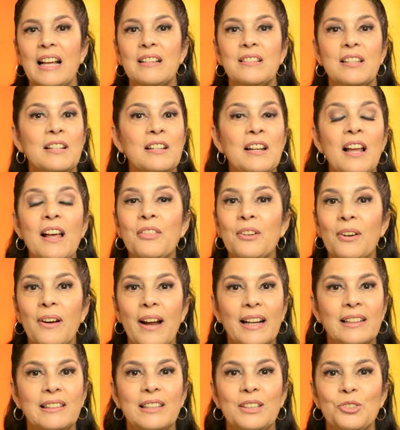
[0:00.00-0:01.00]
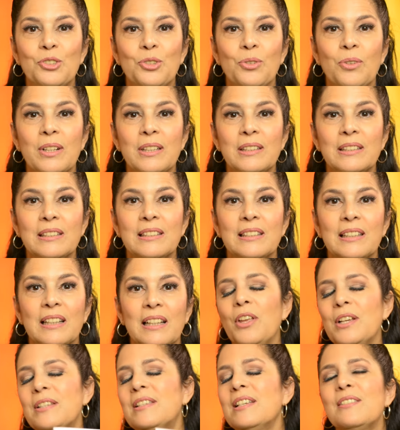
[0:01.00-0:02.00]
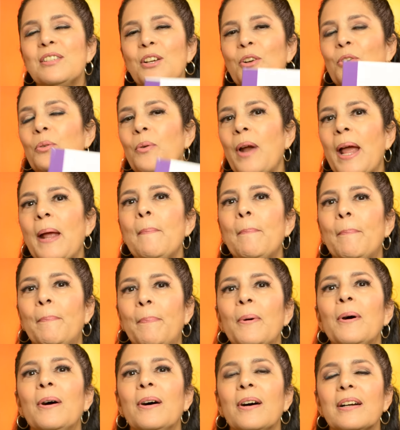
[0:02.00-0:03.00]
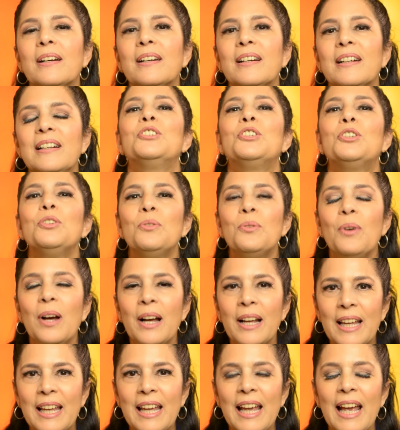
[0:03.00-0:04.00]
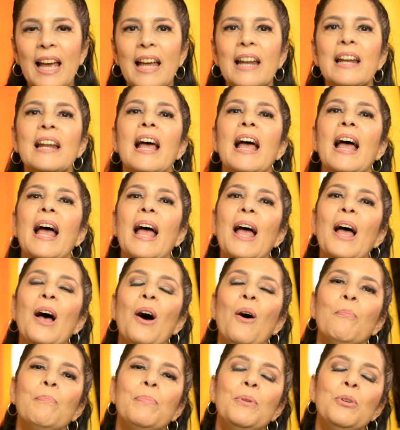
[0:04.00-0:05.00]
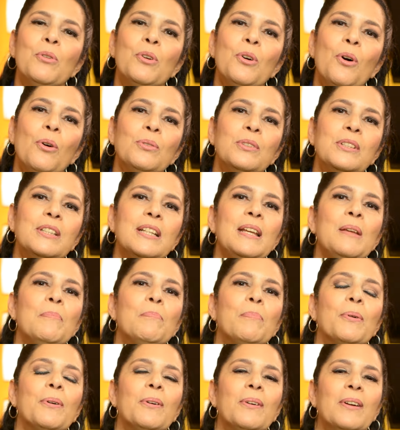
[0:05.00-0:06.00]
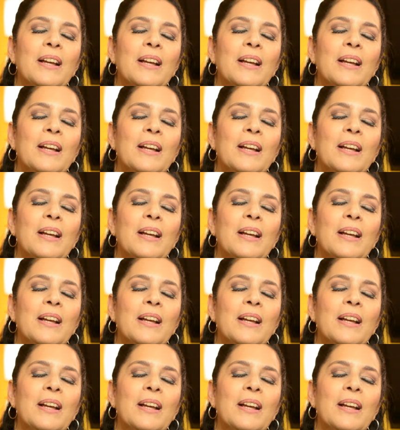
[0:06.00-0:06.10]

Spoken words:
That's another acting choice. This is a great book to, again, help you go deeper.